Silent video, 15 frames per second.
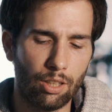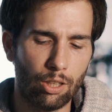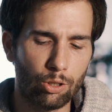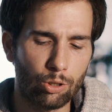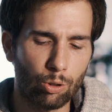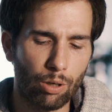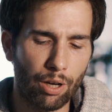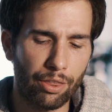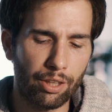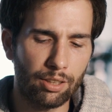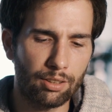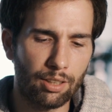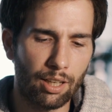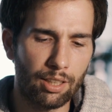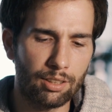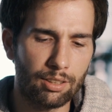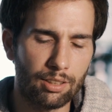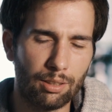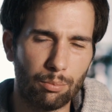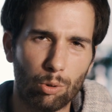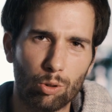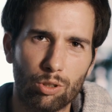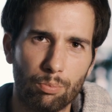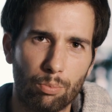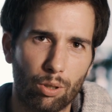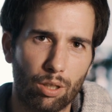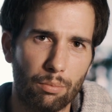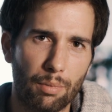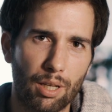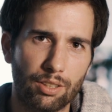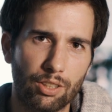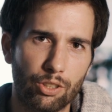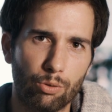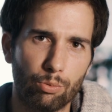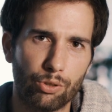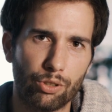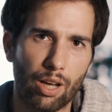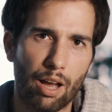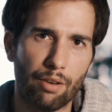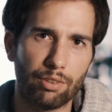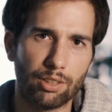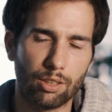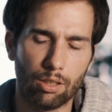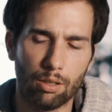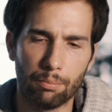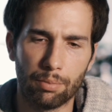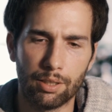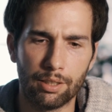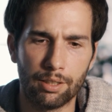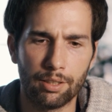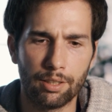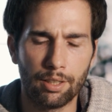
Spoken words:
So I think that is the most important message we have as a company.